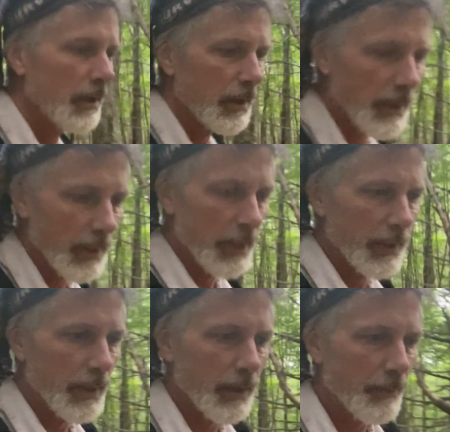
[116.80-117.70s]
and
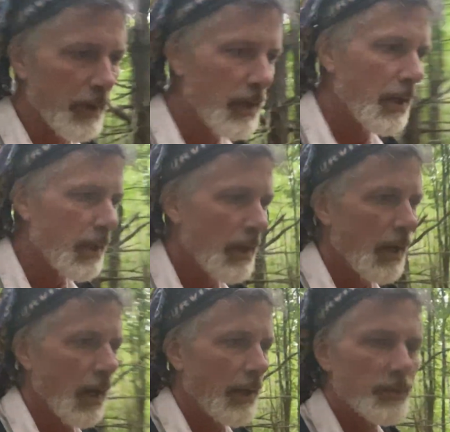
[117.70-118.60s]

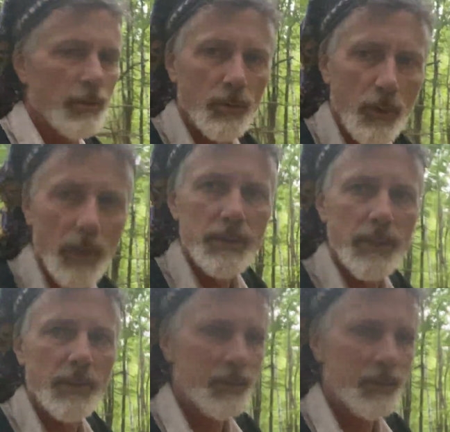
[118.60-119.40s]
I do tend to